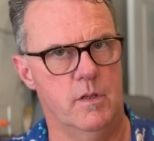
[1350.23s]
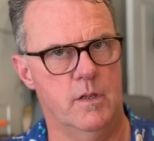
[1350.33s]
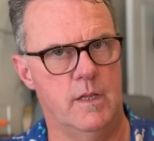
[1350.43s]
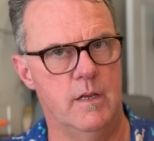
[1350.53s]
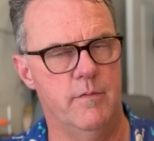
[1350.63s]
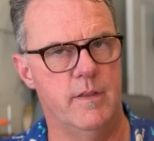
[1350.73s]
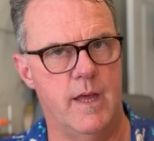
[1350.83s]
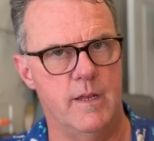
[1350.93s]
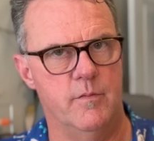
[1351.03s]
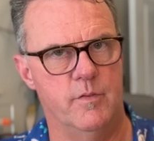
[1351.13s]
give
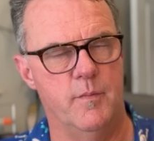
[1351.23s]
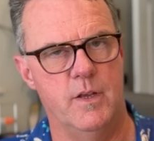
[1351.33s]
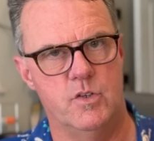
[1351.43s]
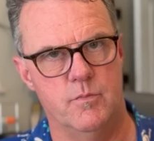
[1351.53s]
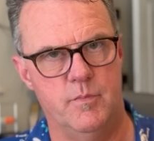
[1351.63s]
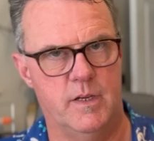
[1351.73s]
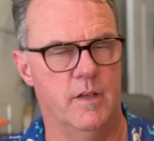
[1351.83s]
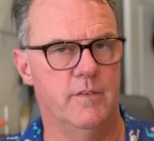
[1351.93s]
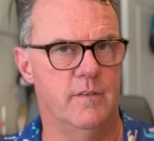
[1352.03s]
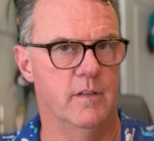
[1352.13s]
that information
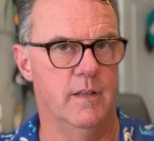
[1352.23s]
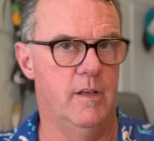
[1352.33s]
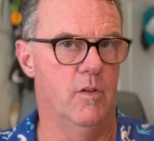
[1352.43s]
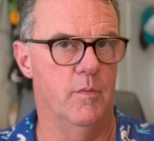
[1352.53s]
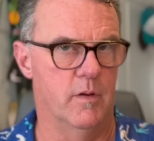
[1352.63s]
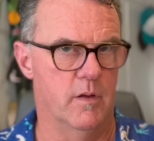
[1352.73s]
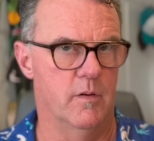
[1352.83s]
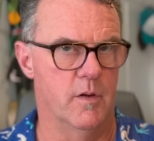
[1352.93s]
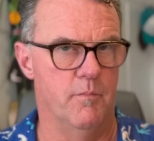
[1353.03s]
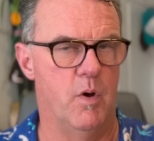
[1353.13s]
because it's a legal
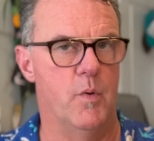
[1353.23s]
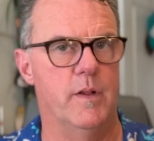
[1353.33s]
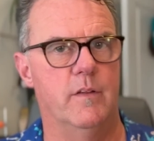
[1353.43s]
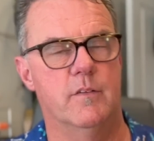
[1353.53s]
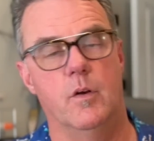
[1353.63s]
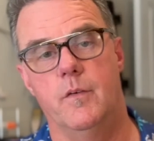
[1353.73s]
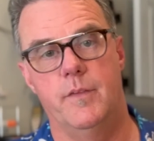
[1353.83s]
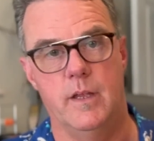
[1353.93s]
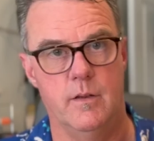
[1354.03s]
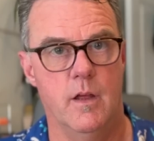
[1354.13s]
component. So if they